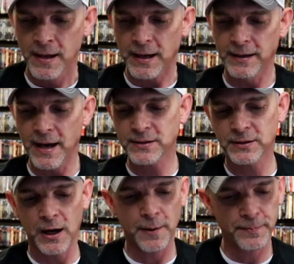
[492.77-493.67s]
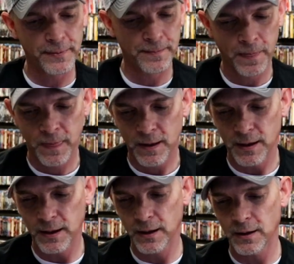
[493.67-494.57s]
Okay, next up,
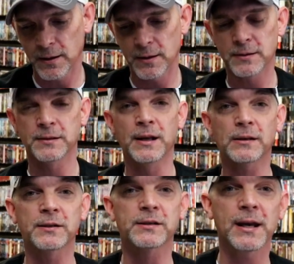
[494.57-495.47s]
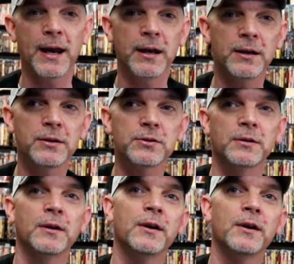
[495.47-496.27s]
is Nicolas Cage.